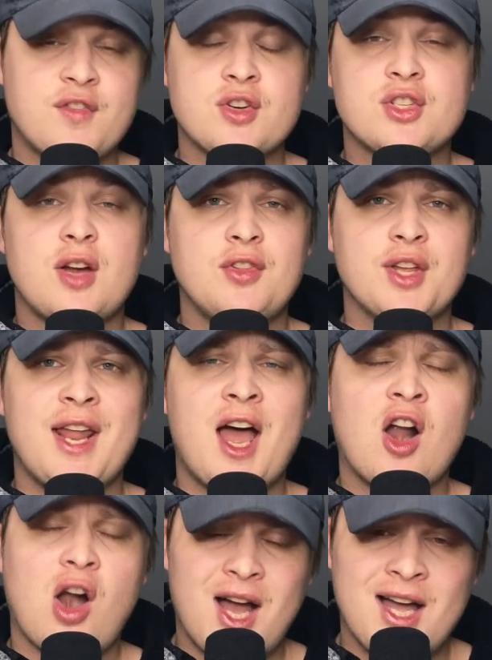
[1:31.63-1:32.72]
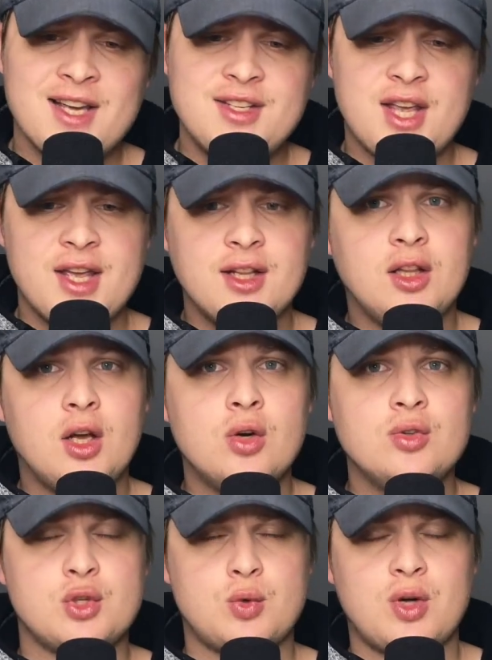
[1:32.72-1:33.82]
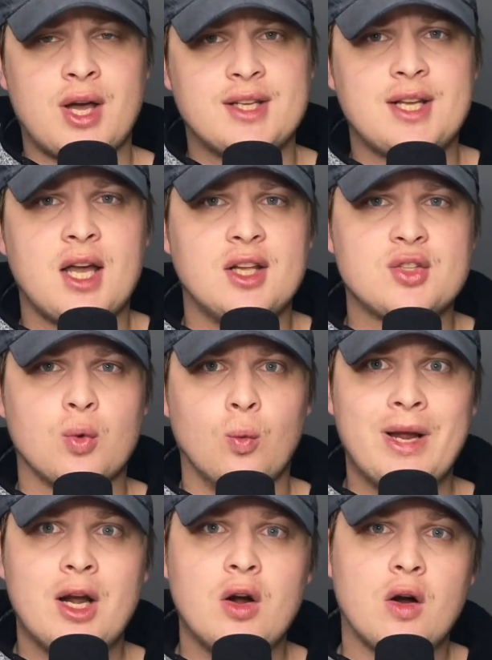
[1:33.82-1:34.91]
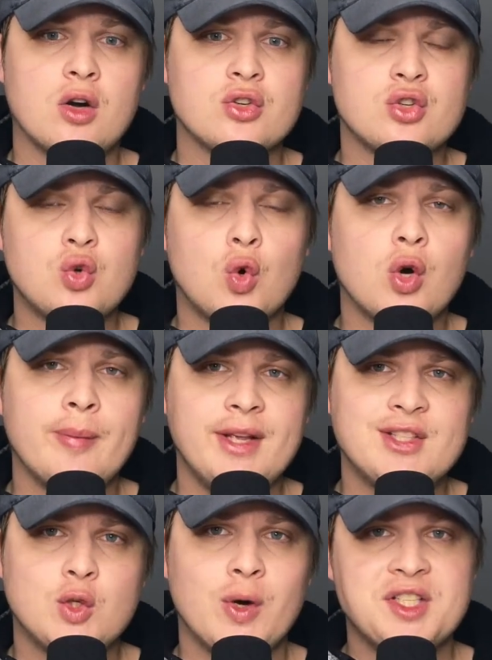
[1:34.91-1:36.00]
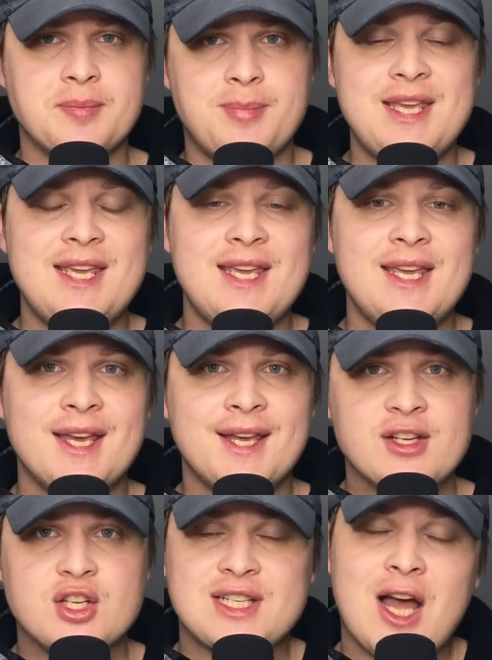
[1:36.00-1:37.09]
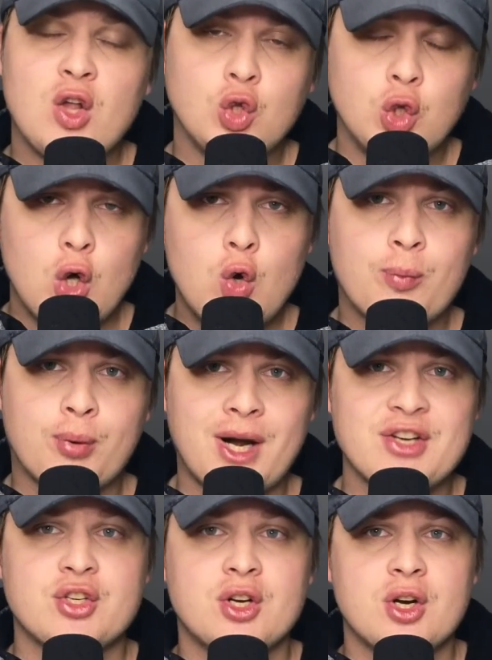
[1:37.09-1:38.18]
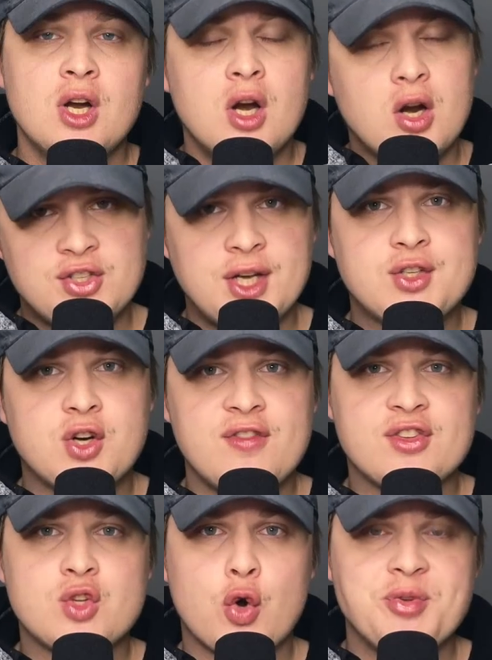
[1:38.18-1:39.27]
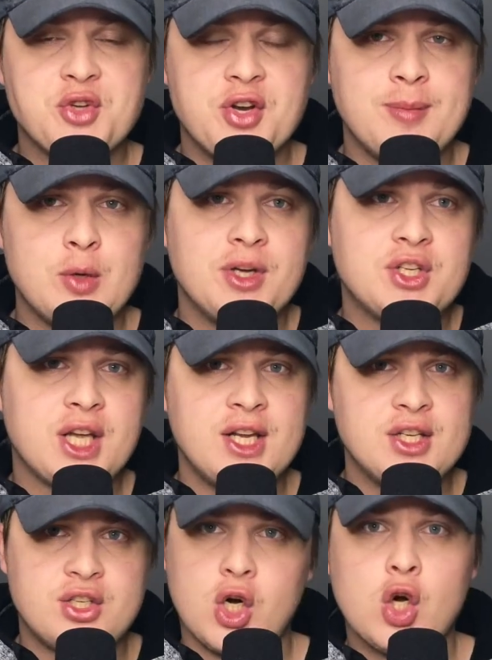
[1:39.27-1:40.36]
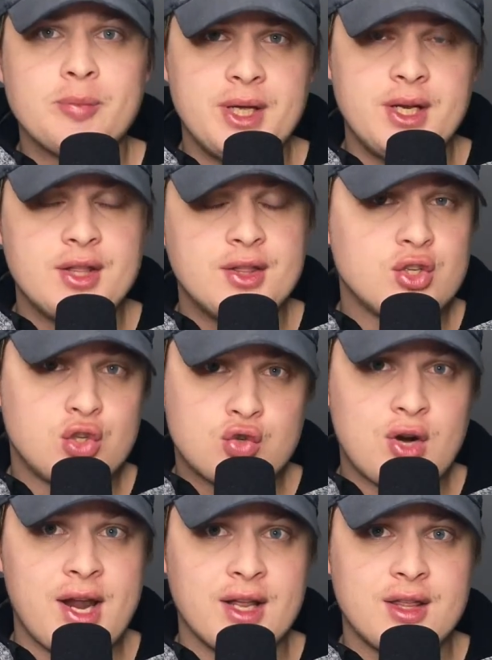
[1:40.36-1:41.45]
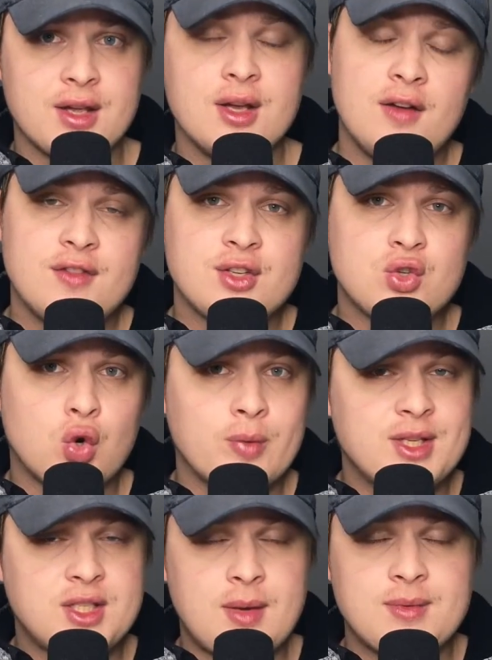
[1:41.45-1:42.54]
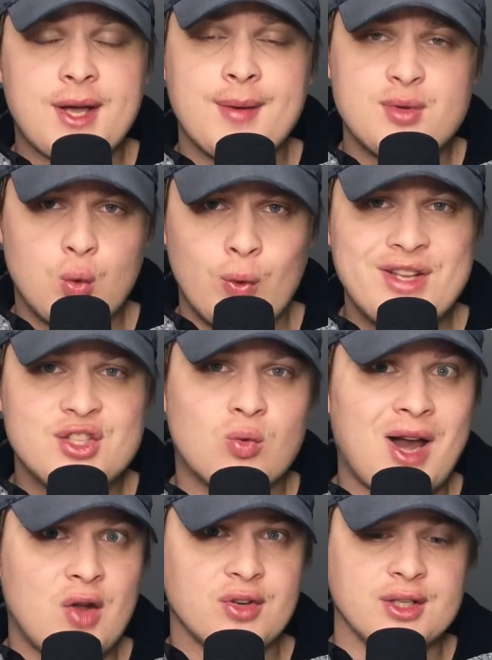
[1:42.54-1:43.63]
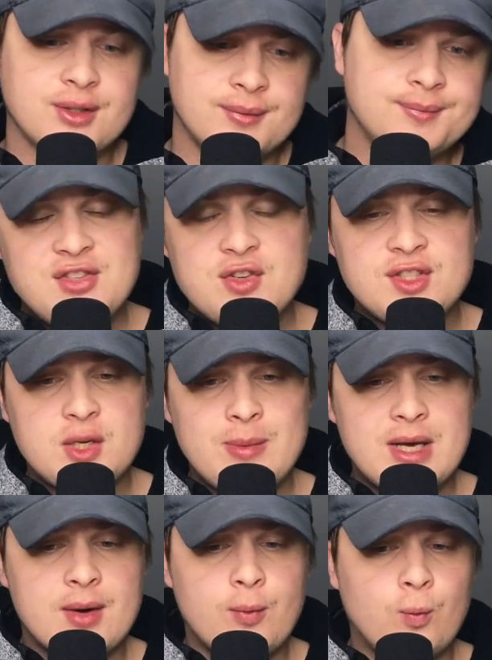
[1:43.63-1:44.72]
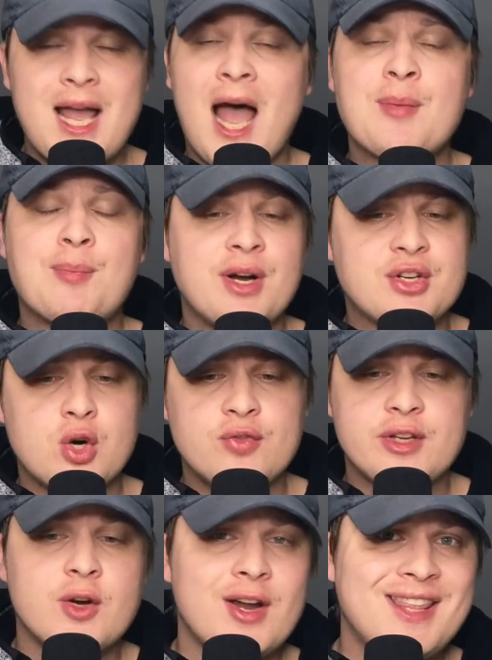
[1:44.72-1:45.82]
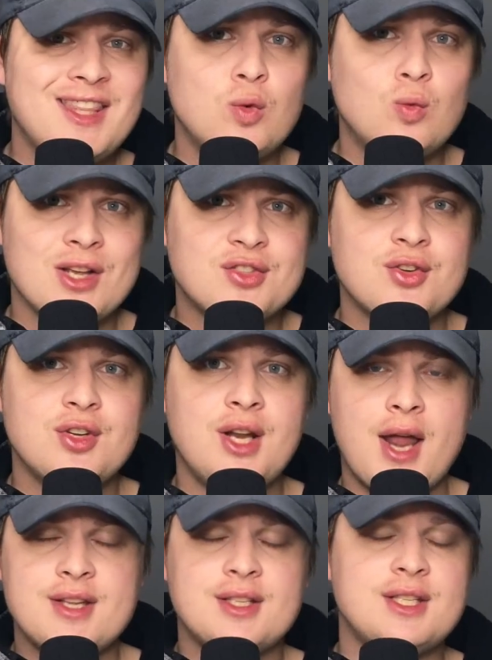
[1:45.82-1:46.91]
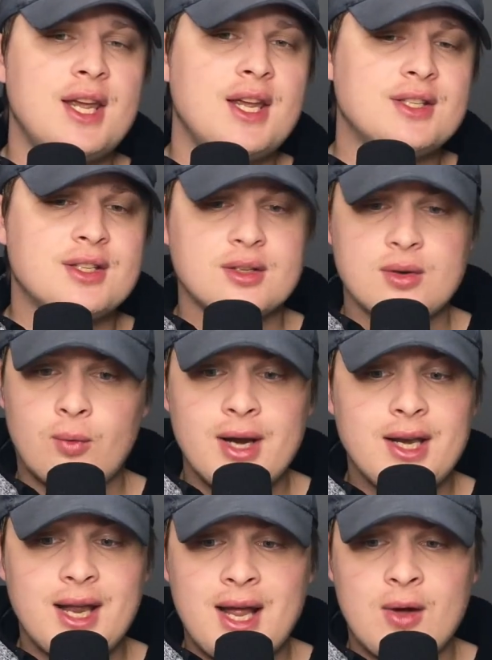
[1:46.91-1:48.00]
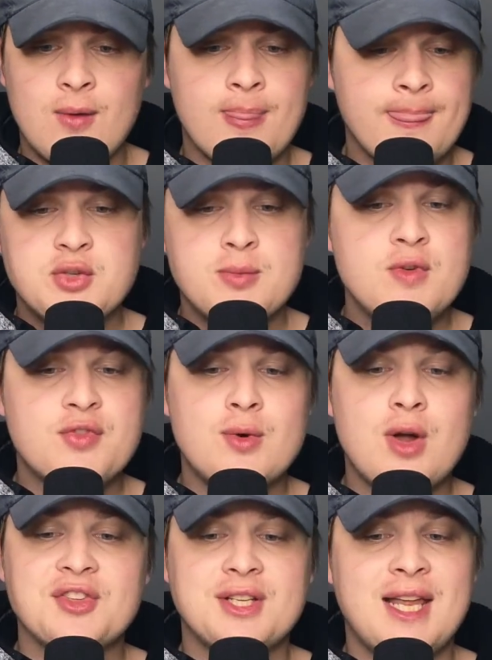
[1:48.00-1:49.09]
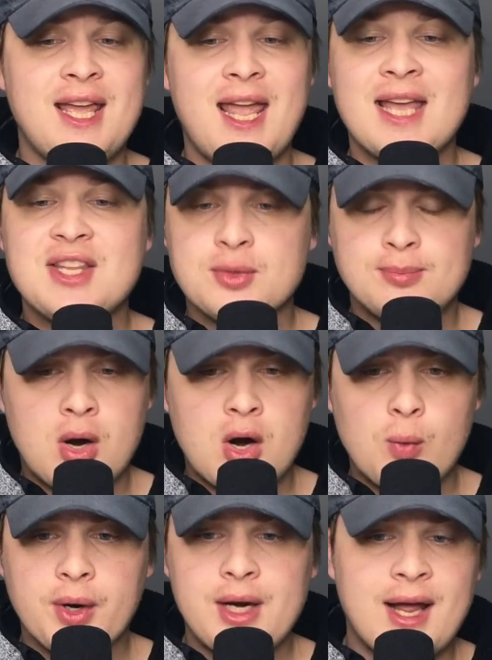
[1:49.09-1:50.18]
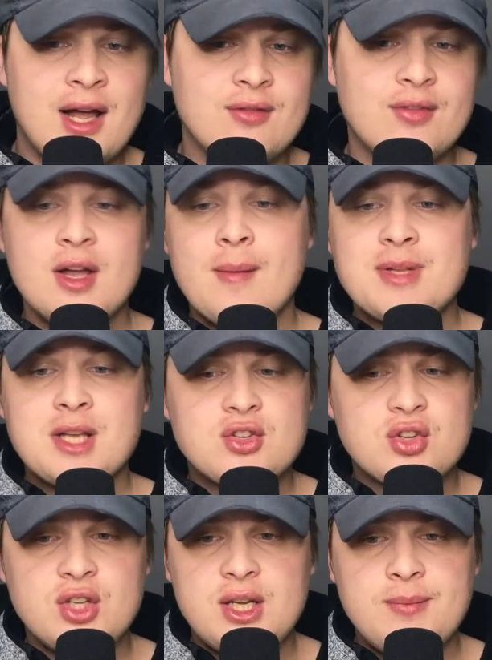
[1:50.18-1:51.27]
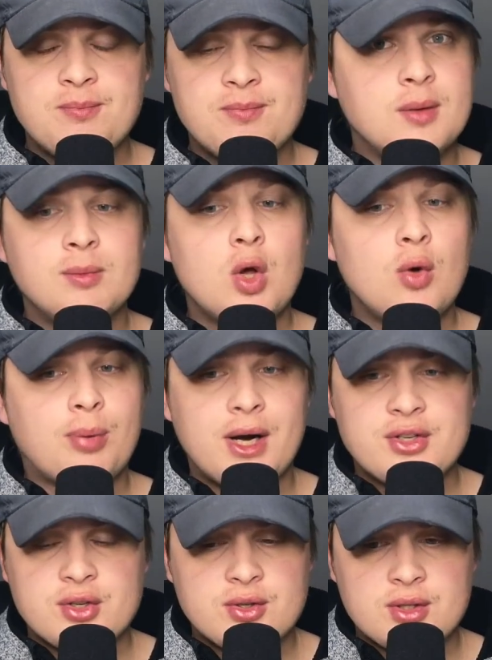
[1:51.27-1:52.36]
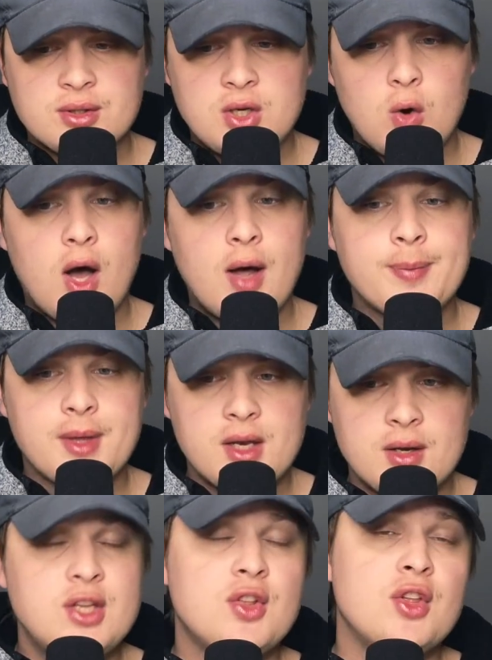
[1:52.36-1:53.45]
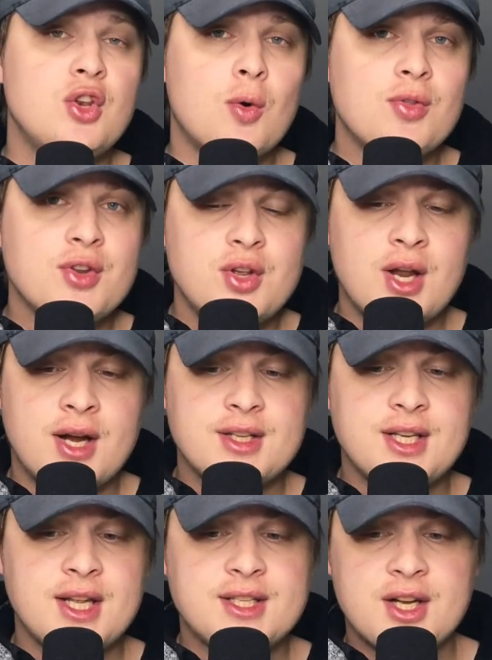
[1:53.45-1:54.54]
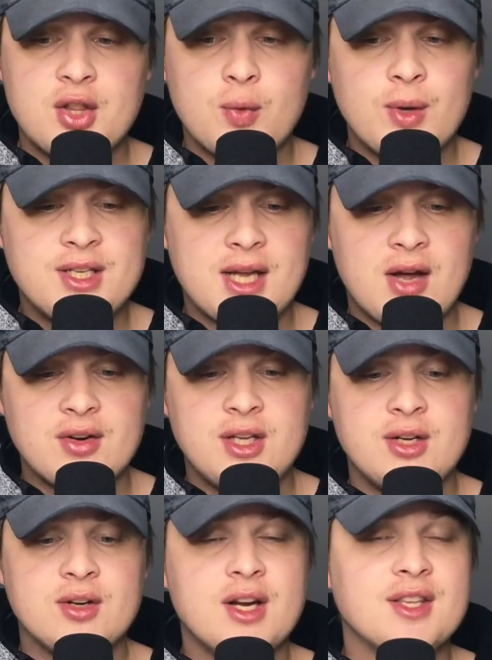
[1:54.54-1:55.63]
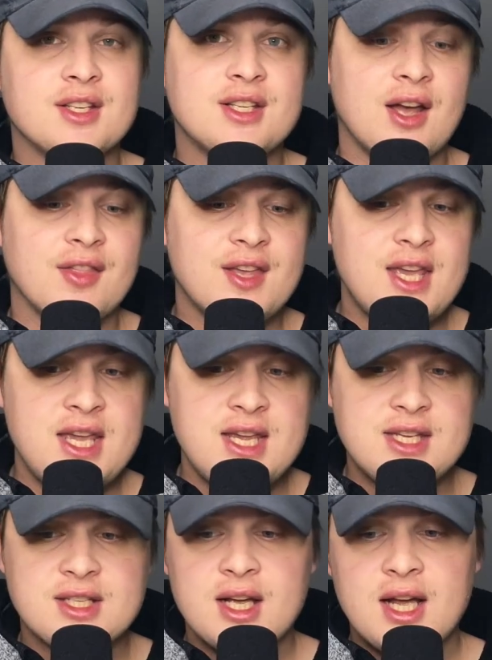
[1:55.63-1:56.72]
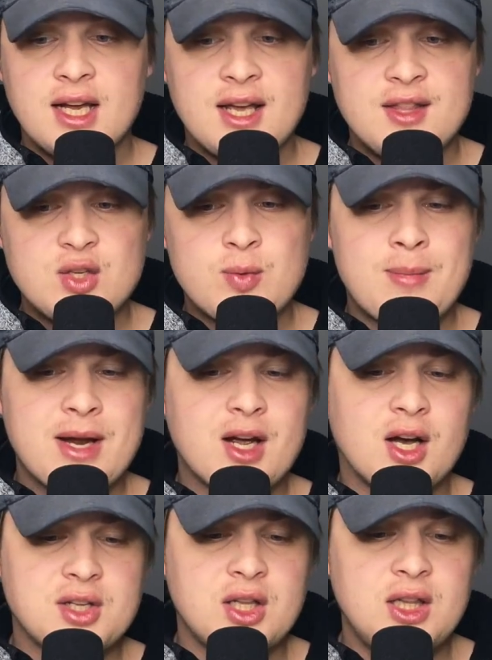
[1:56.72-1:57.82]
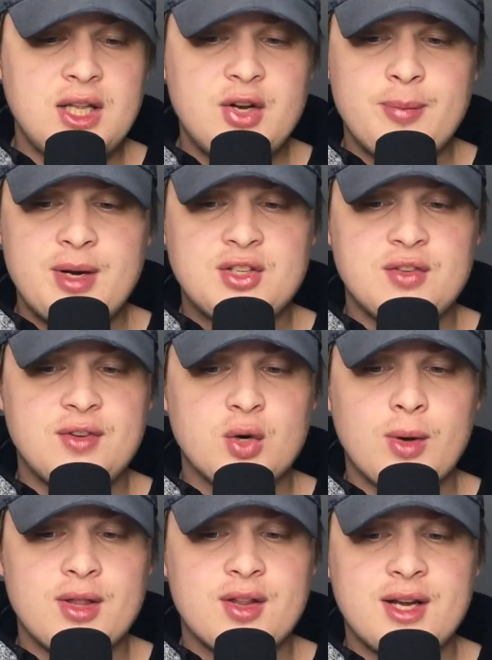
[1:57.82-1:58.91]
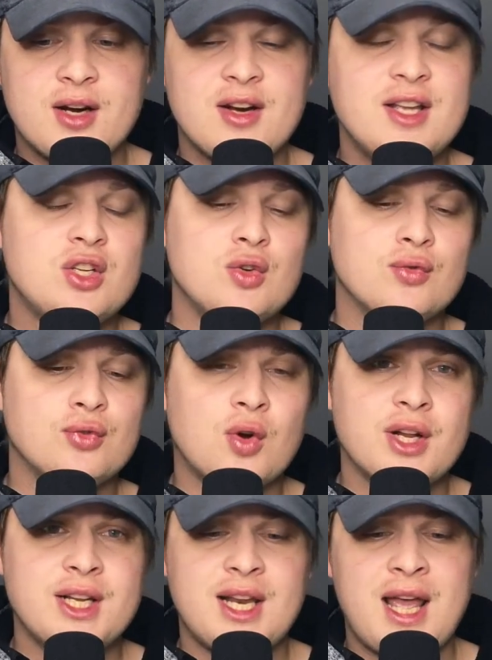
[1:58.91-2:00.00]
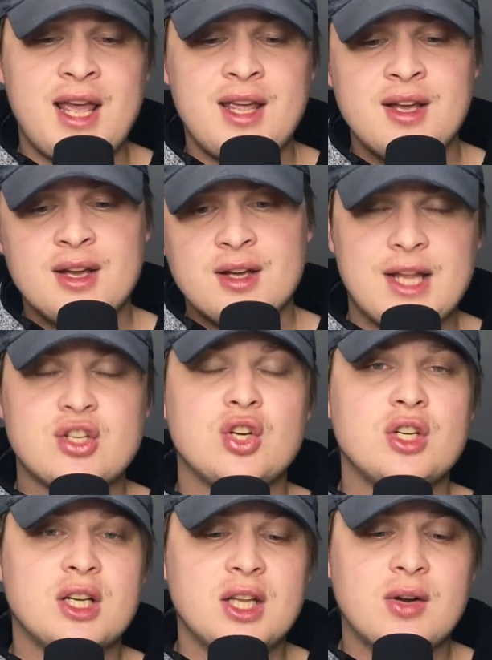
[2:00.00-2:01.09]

Okay, first off, looking at our highs and lows, this will kind of tell us where our storm is going to be and just how low pressure our center of the storm is going to be, which can determine the strength of the storm and sometimes the winds around it. And as you can see, we got a high pressure over here in the western United States right now. As we move throughout today and tomorrow, we're going to have potentially some low pressures go up into the northern United States and another one down here in the south east. Again, this one might cause a little bit of severe weather there into Florida today, and that should